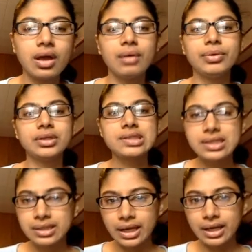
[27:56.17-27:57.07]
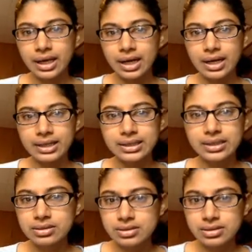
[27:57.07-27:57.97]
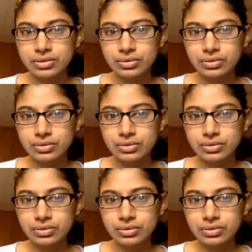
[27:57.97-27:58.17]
But you'll see that I need to